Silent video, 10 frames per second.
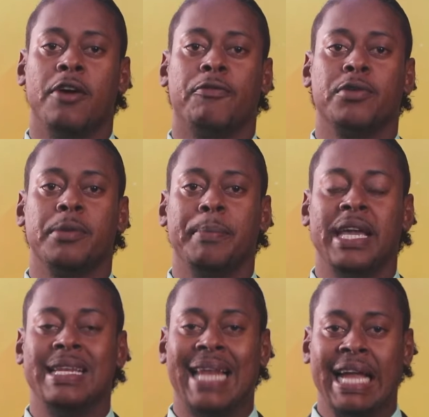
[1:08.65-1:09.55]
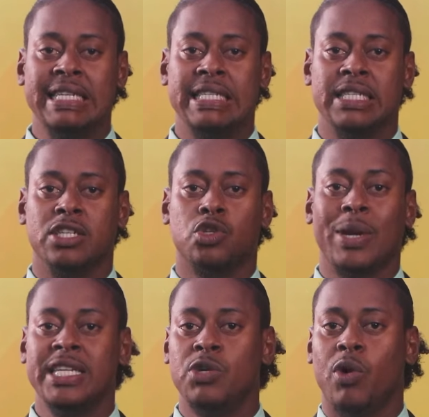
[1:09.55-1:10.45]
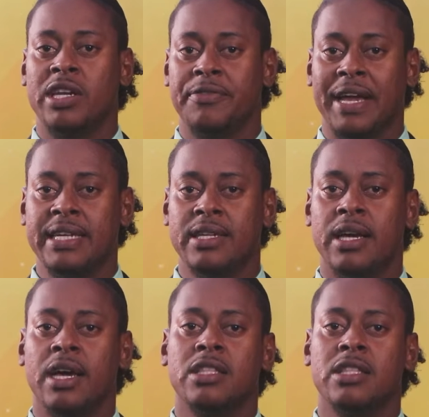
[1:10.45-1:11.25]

for the May 19 to 21 event